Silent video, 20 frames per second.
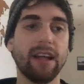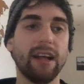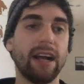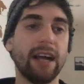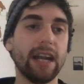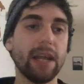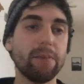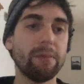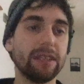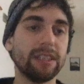
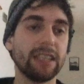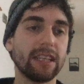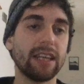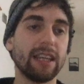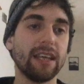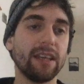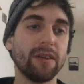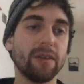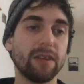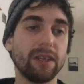and I
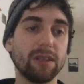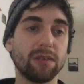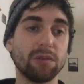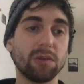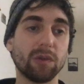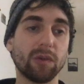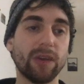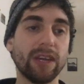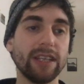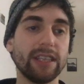basically, you need to
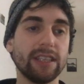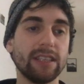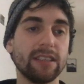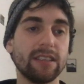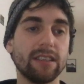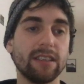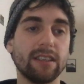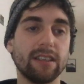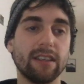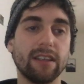create it.